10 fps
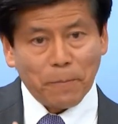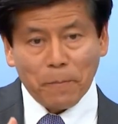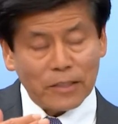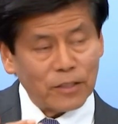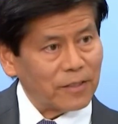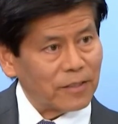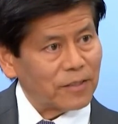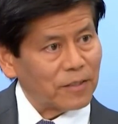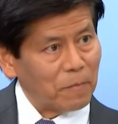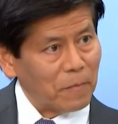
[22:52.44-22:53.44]

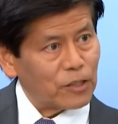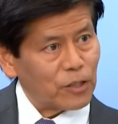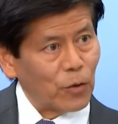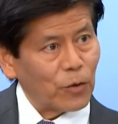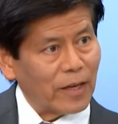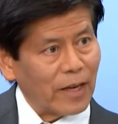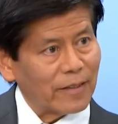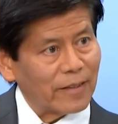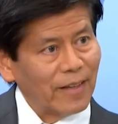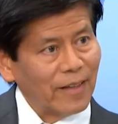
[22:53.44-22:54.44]
must look
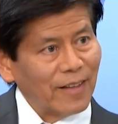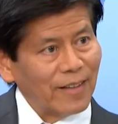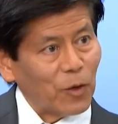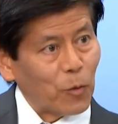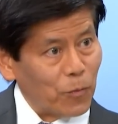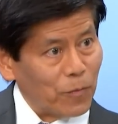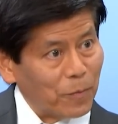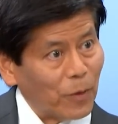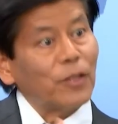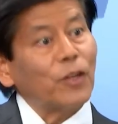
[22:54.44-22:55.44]
at the
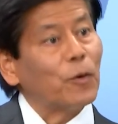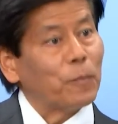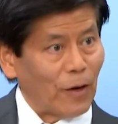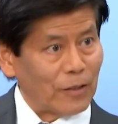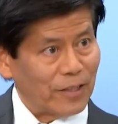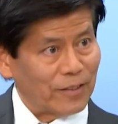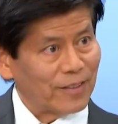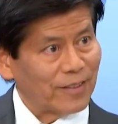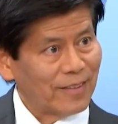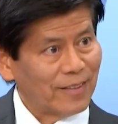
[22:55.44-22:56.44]
political
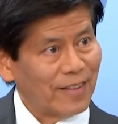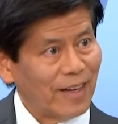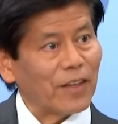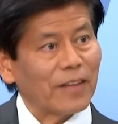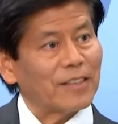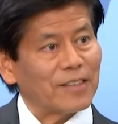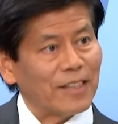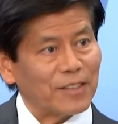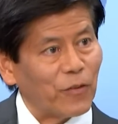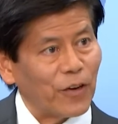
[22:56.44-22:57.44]
process. I think
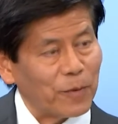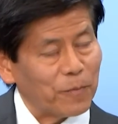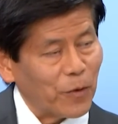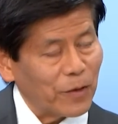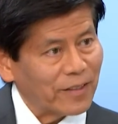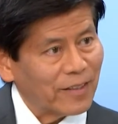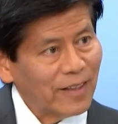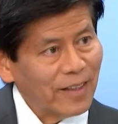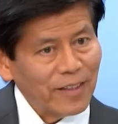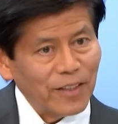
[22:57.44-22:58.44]
that's very important.
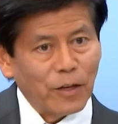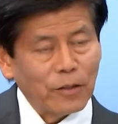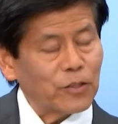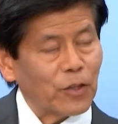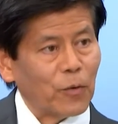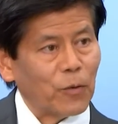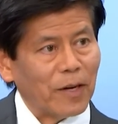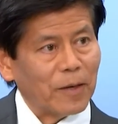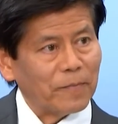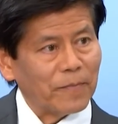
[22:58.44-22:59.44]
You know,
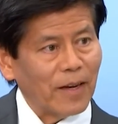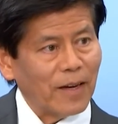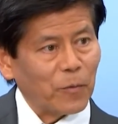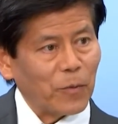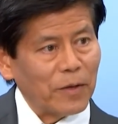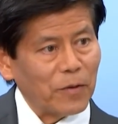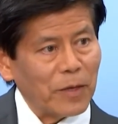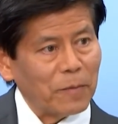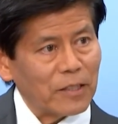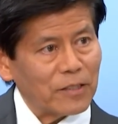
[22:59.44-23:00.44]
so
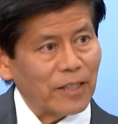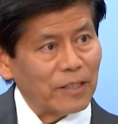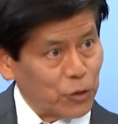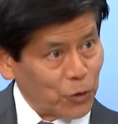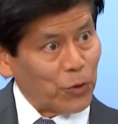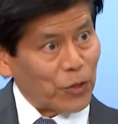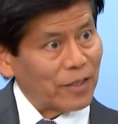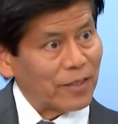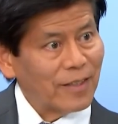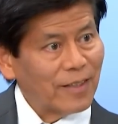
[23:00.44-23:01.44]
we must
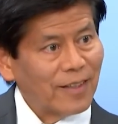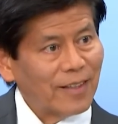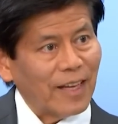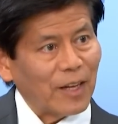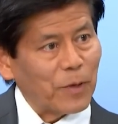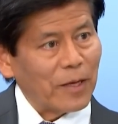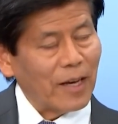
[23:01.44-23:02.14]
ensure that we